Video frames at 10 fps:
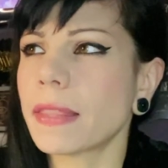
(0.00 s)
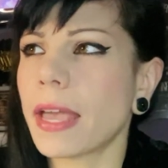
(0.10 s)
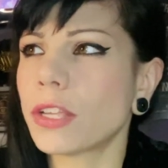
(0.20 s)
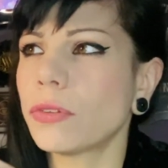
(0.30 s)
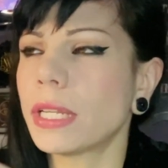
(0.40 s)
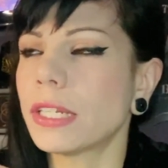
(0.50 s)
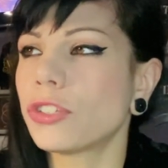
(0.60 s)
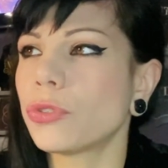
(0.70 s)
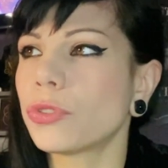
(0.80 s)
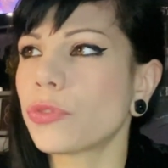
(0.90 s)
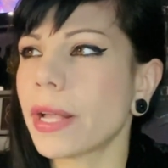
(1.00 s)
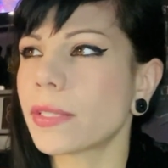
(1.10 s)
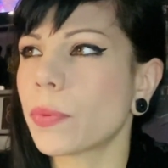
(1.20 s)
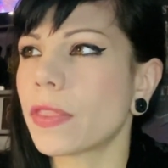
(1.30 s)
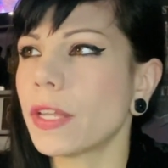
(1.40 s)
that you needed to
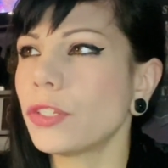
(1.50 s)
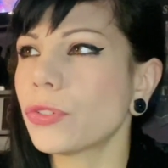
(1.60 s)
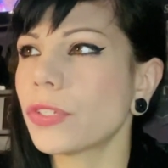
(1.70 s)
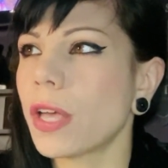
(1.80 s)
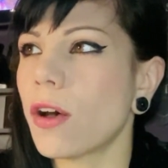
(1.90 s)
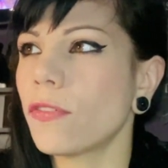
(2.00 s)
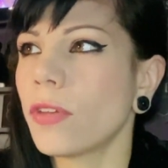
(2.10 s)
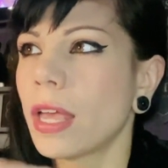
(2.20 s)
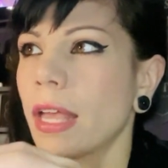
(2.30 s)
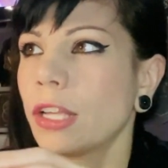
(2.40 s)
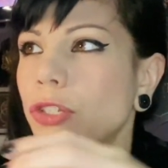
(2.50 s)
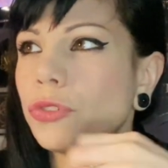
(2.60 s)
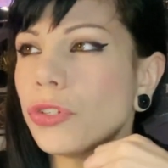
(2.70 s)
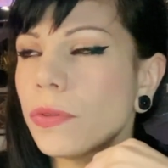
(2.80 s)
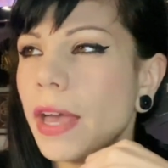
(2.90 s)
address within yourself. You
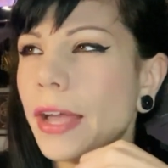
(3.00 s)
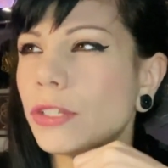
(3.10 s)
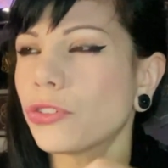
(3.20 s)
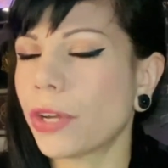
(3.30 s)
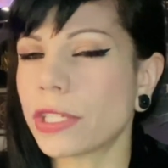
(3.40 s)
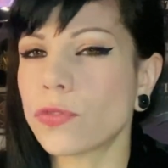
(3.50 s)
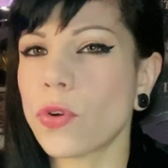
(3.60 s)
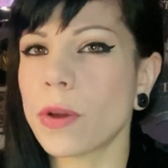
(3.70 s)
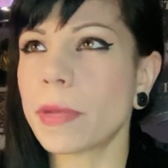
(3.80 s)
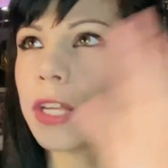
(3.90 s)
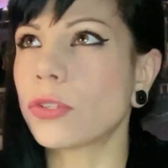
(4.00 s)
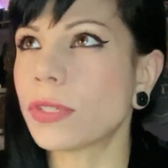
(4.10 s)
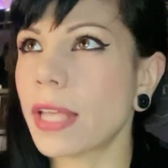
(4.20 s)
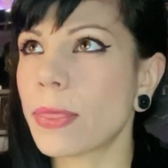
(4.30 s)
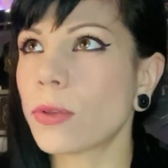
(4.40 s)
do that, you transform it, you
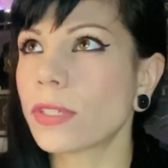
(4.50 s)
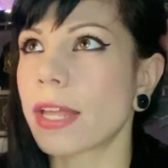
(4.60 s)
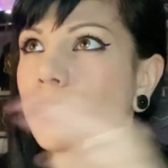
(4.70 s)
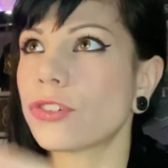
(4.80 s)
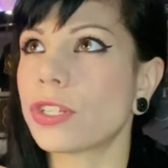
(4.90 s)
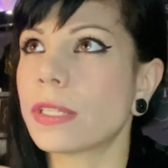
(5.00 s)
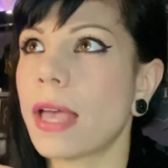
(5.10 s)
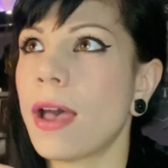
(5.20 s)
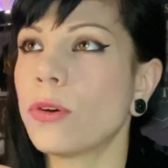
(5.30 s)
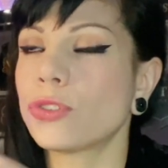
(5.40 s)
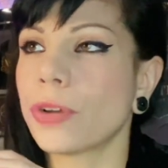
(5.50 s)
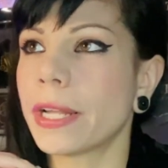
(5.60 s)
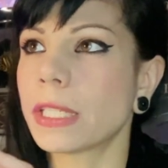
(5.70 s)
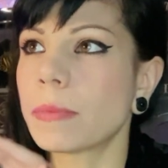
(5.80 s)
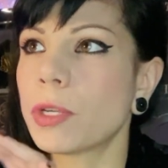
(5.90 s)
send those energies out,
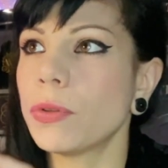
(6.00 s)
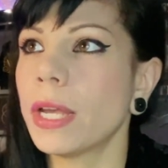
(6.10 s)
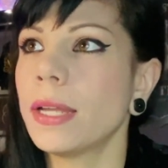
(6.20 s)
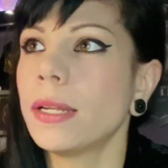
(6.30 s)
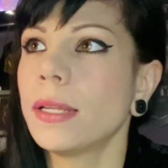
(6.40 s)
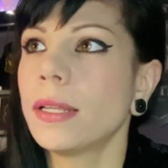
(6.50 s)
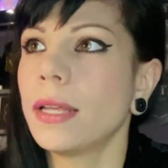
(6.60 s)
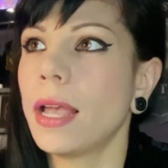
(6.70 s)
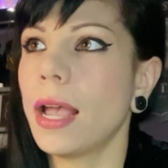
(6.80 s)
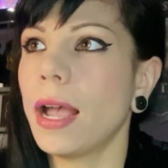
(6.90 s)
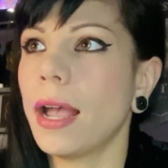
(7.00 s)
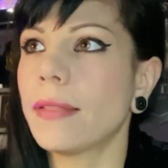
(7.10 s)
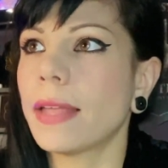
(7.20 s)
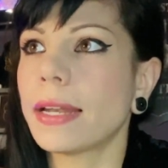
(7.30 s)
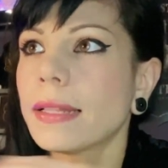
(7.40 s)
transmute it,
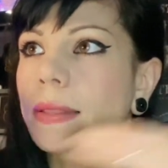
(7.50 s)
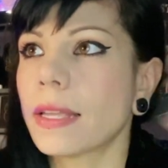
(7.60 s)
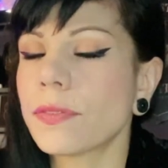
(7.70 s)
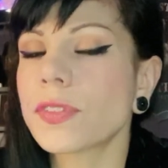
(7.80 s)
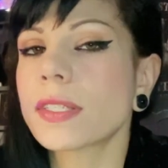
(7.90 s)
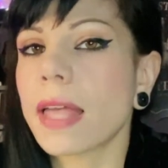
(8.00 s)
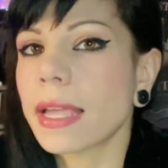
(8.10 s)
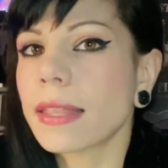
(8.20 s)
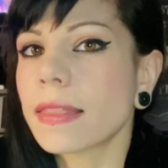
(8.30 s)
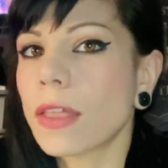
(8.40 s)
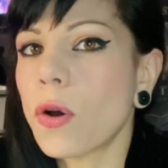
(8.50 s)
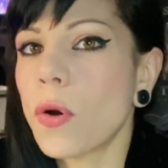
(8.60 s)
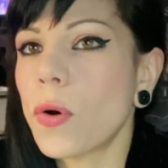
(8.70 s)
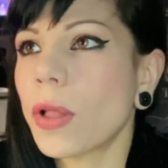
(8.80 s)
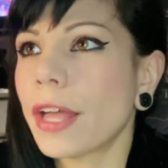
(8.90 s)
and then it lifts like the
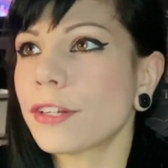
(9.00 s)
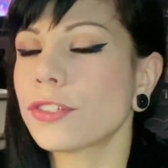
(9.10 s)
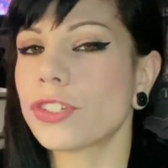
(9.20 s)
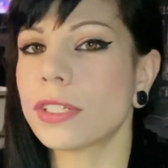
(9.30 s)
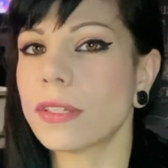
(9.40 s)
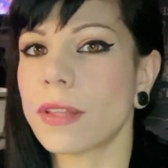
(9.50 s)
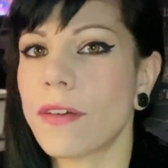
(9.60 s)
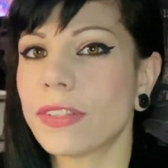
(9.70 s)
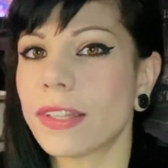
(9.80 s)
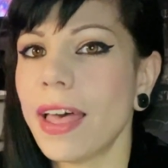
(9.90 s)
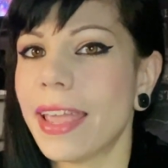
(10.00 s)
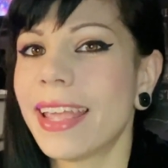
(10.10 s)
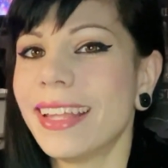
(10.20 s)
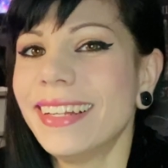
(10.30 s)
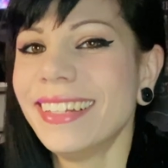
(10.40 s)
whole energy to love and
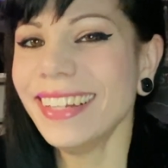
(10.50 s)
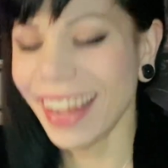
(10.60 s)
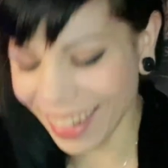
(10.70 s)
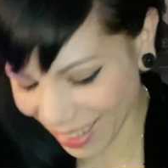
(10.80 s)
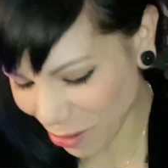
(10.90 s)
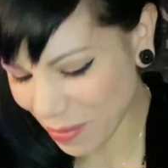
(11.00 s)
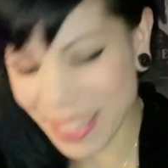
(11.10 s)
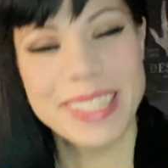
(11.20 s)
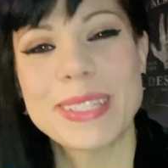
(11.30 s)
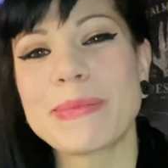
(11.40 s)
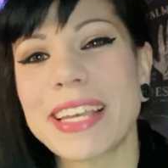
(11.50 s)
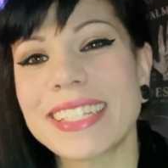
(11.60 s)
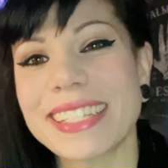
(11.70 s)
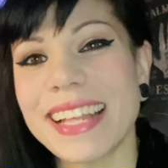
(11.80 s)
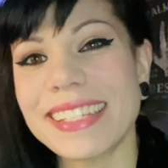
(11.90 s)
light. I hope this
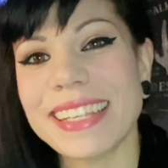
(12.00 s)
makes sense,